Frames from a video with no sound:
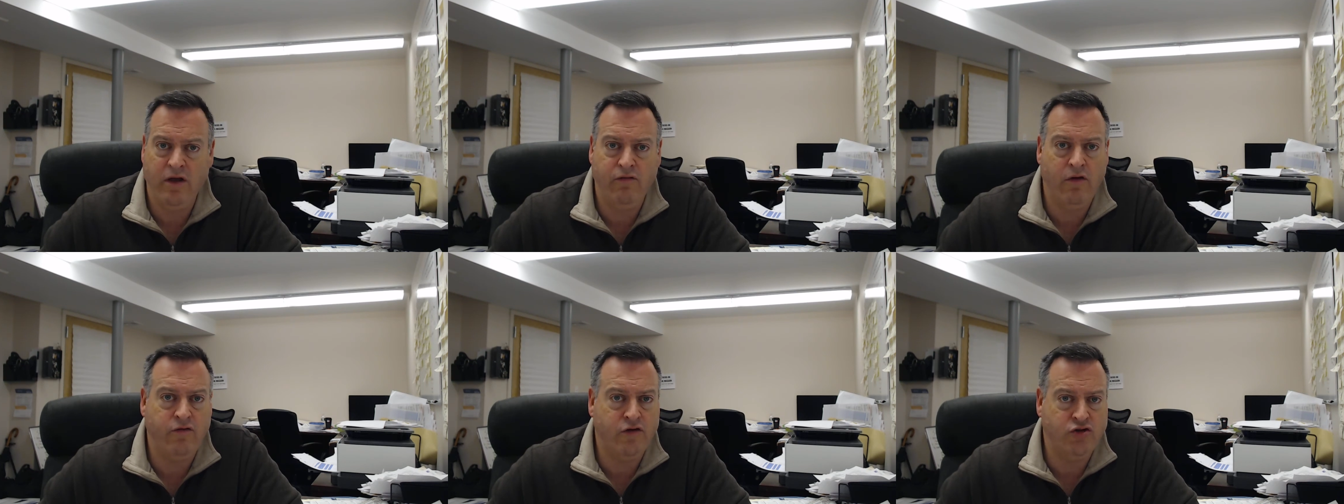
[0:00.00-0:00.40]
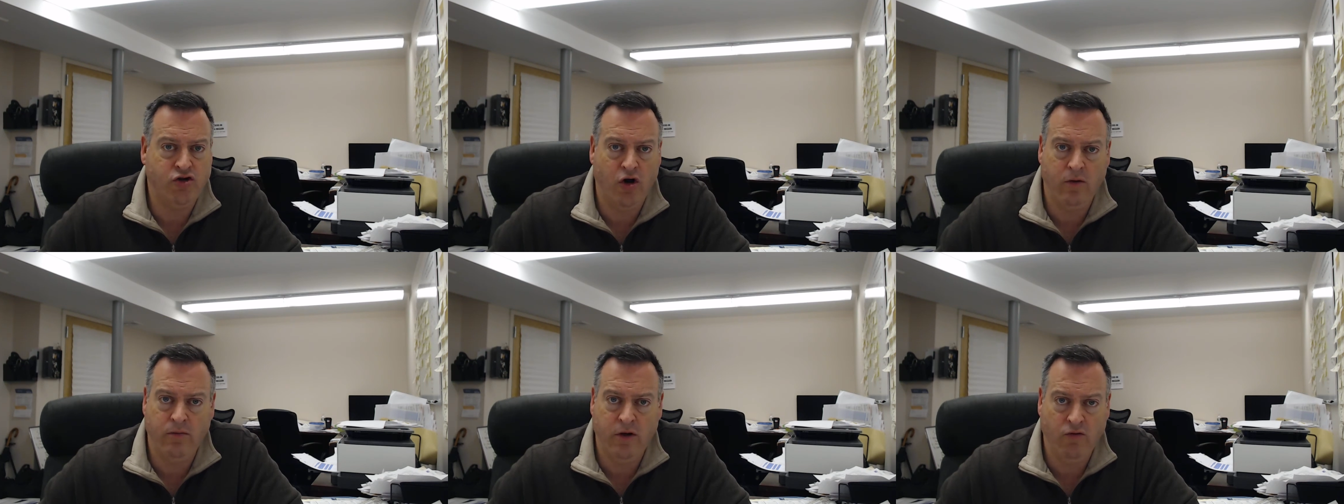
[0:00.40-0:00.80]
Even if you
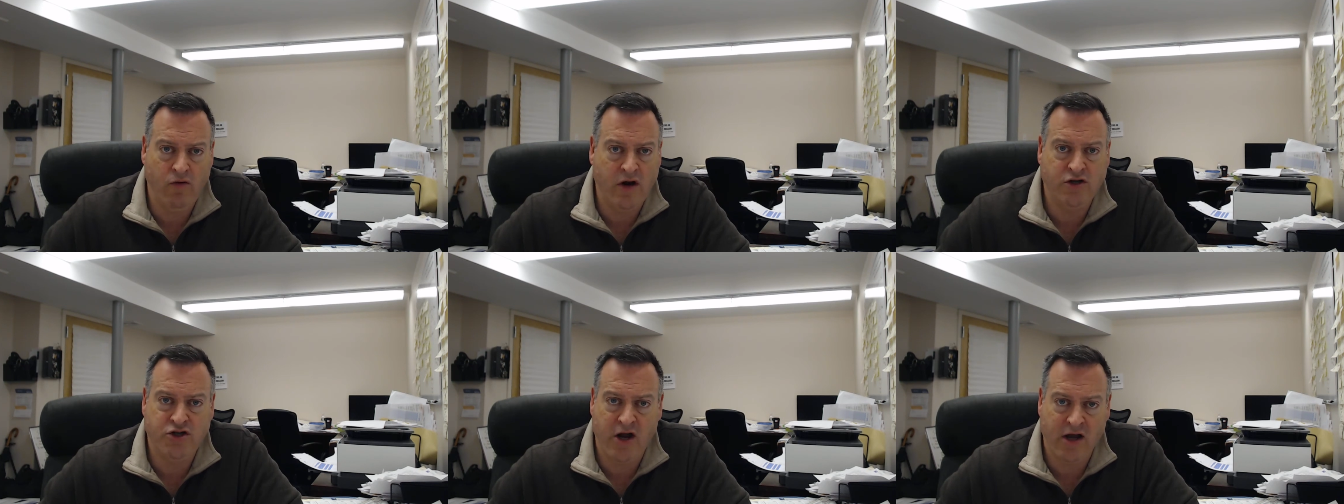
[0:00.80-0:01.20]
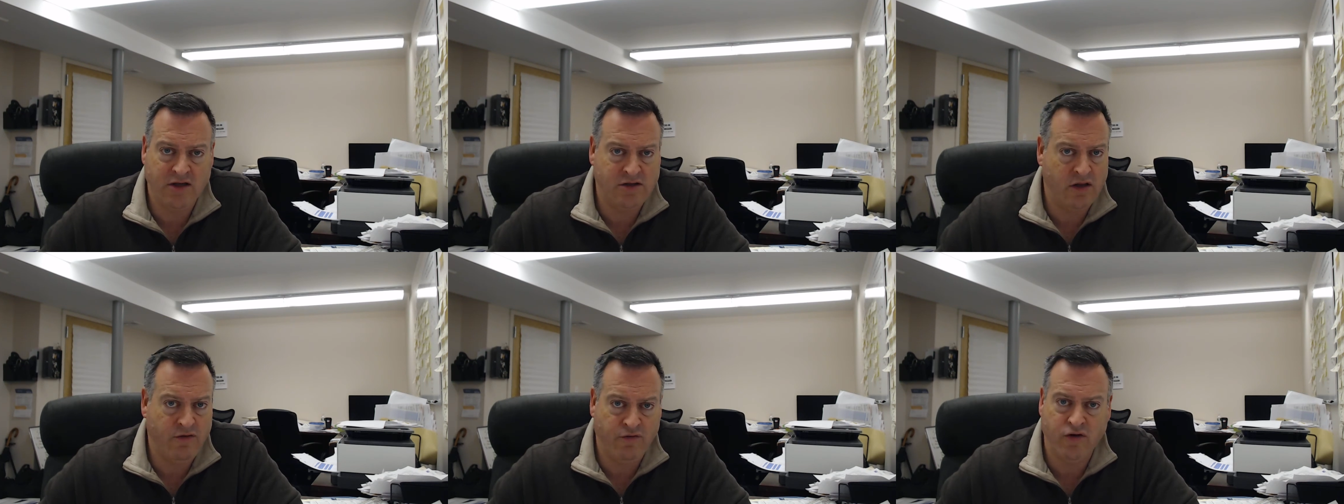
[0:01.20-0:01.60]
showed me rent checks
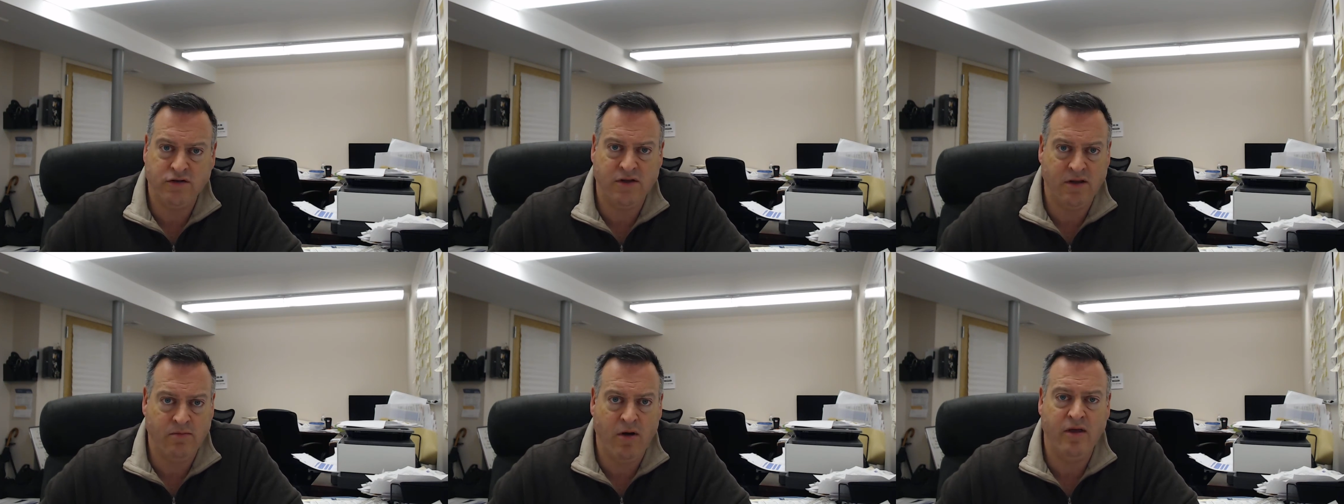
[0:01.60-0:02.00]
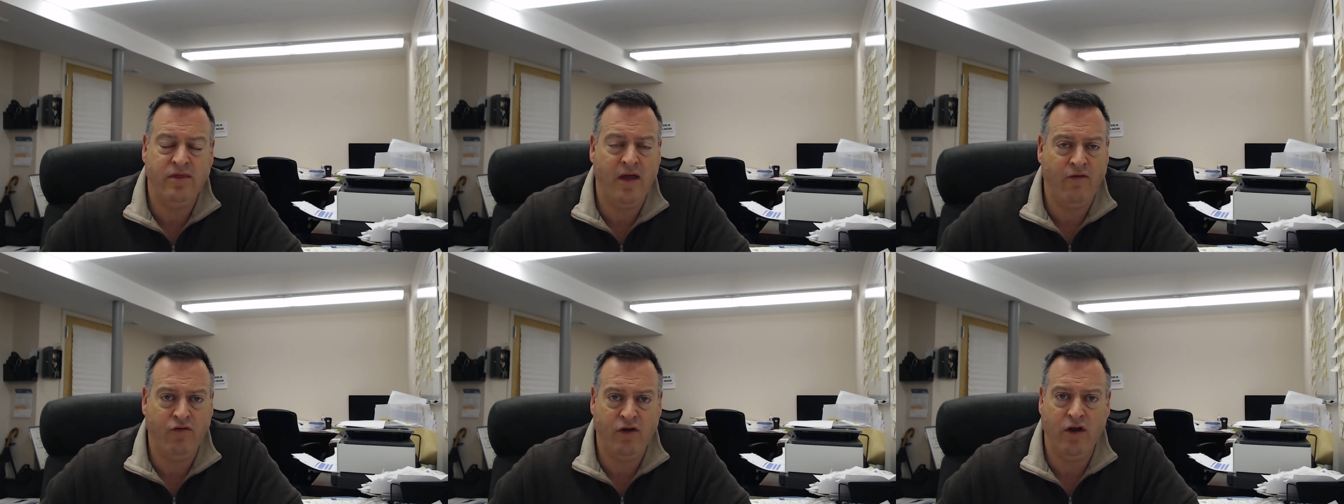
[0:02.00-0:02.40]
on the first of the month
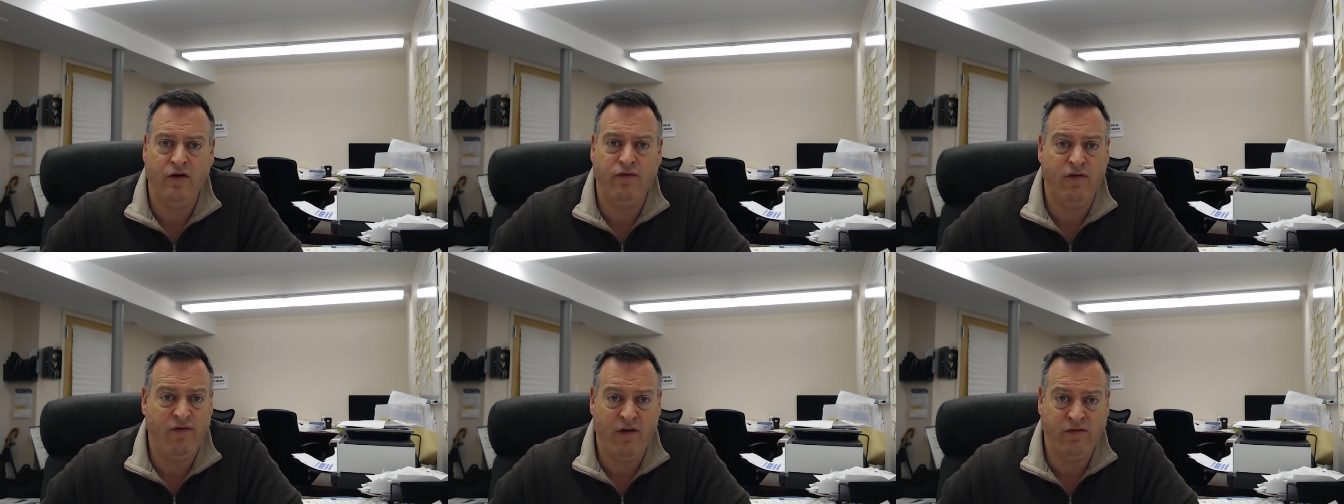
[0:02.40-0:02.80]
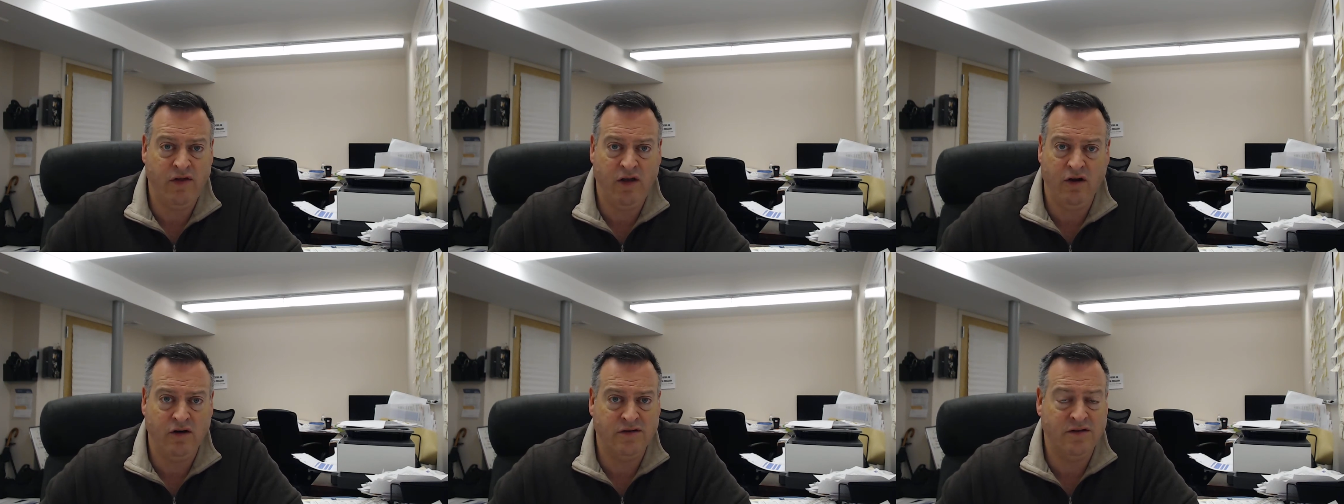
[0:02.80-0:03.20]
every year for 50
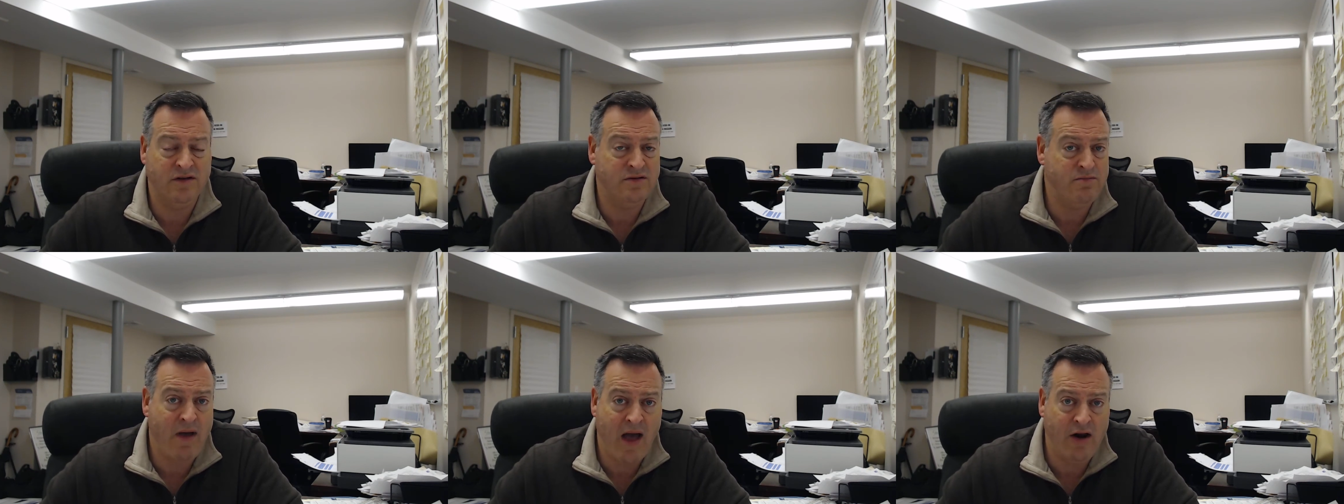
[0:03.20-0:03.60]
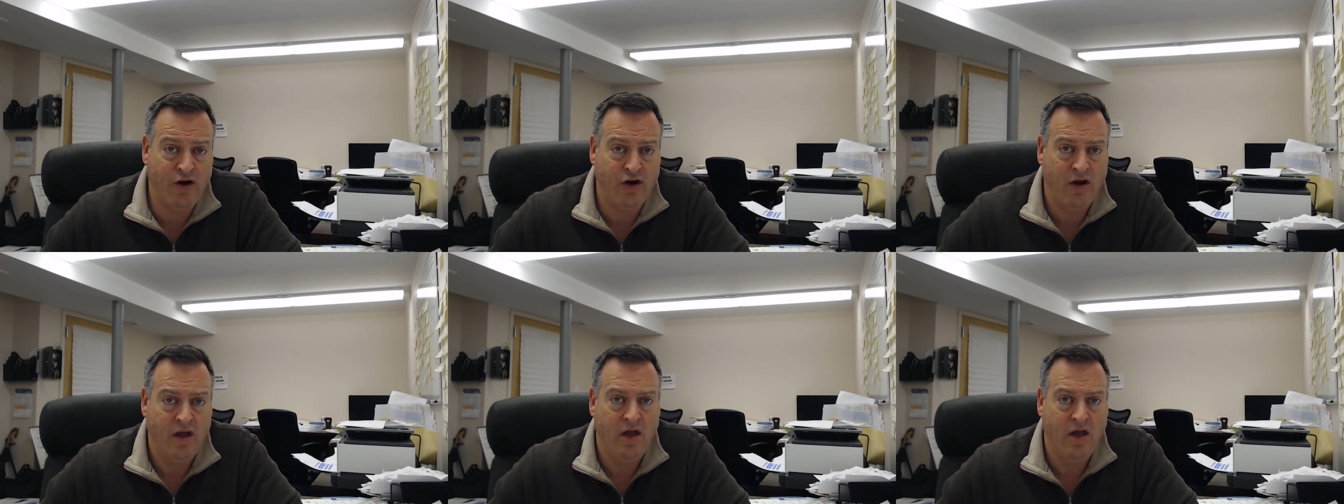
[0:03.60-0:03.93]
years, it doesn't matter.